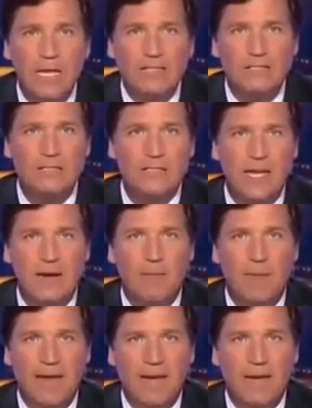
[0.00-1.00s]
It's instead
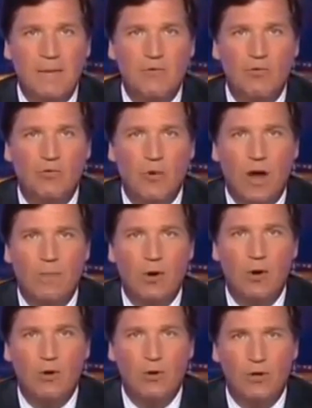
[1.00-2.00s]
a man named Rob
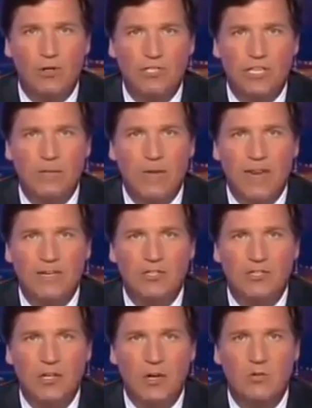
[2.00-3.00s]
Hurst. He
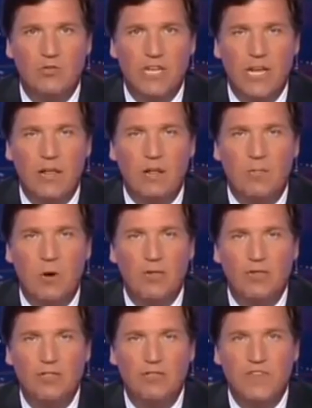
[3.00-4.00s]
manages a hotel on
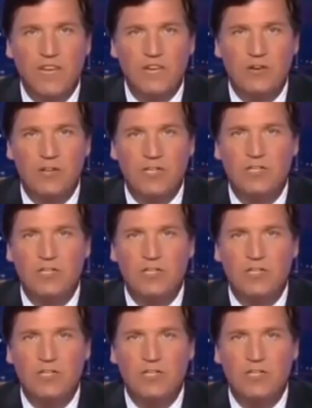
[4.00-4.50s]
Martha's Vineyard.